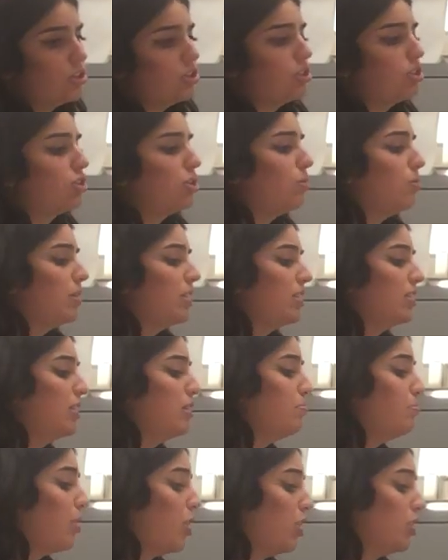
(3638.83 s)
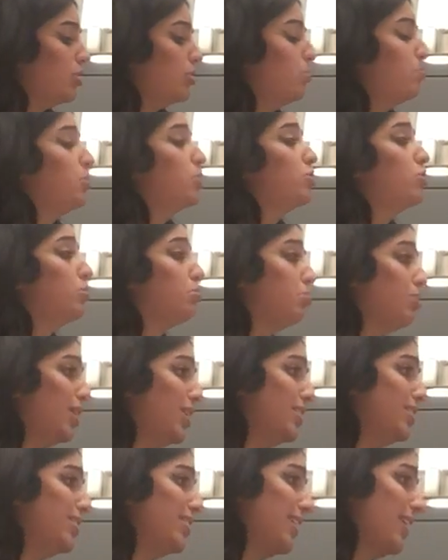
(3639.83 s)
So is it possible to
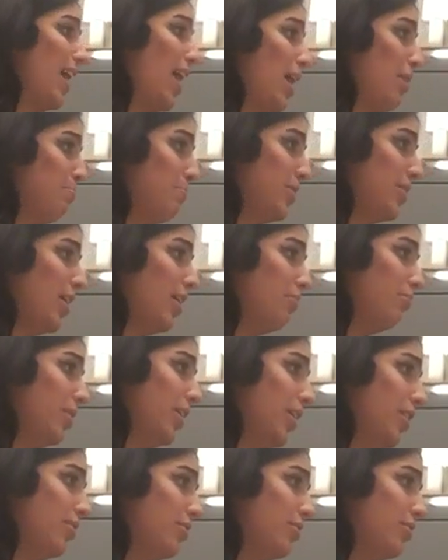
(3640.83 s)
raise the cap in that way?